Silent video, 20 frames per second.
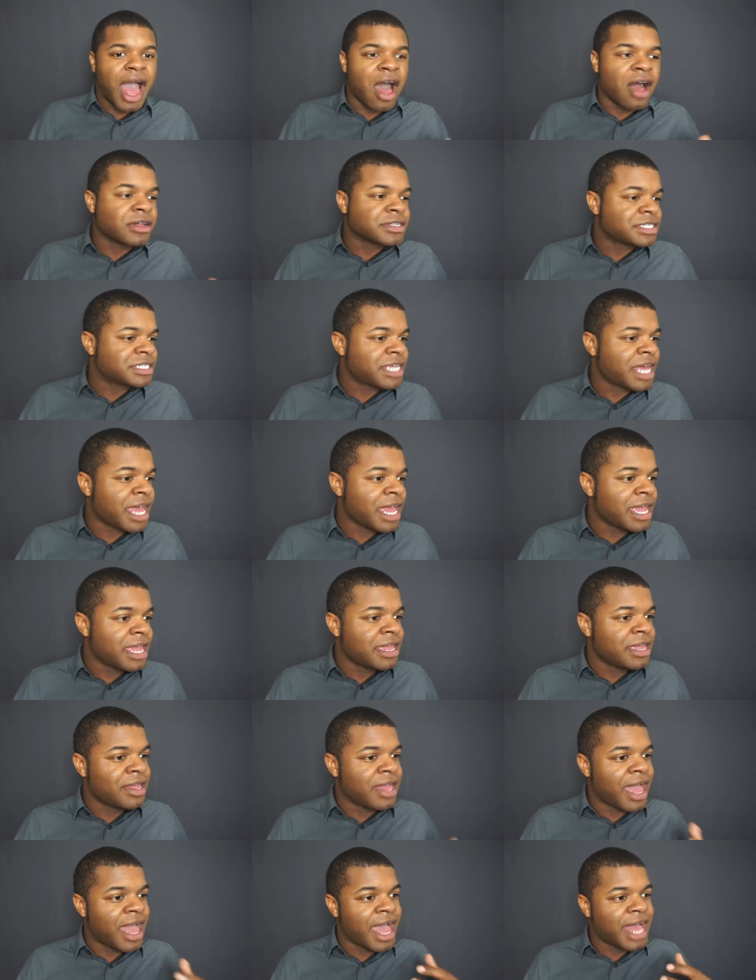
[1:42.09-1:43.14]
I'll
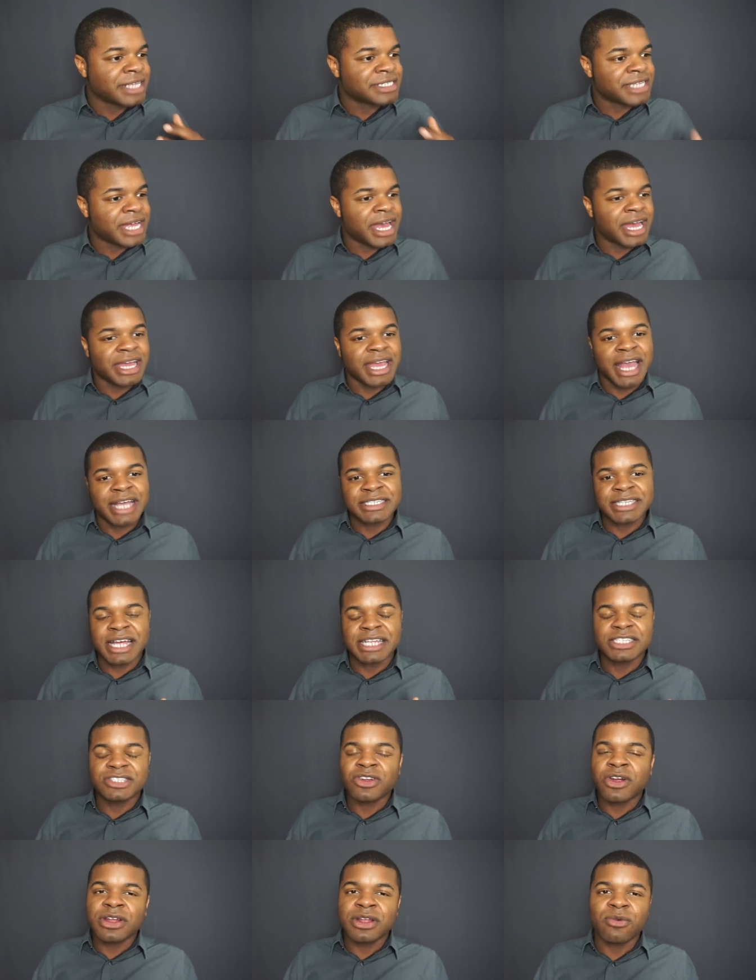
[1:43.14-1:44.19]
say as I as I
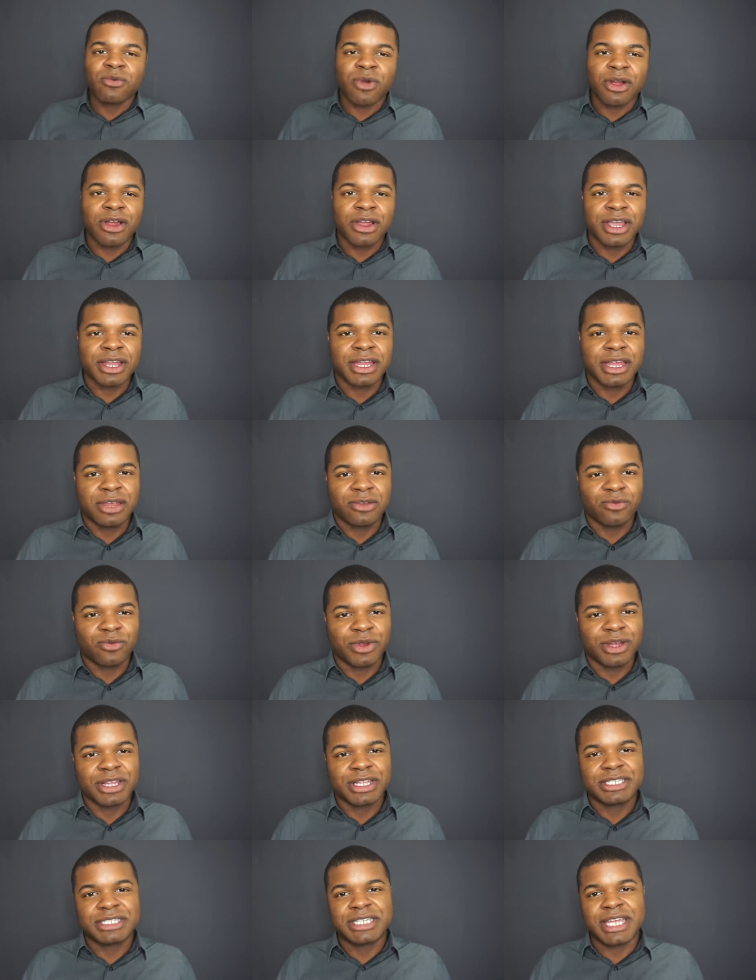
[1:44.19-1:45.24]
started working in
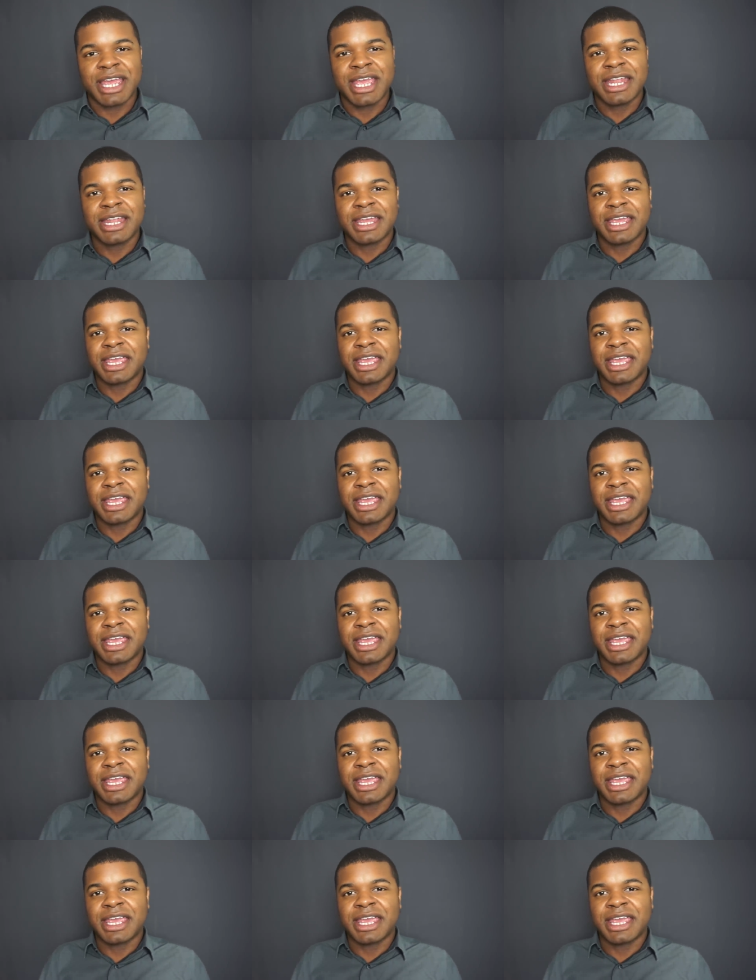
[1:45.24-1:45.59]
real estate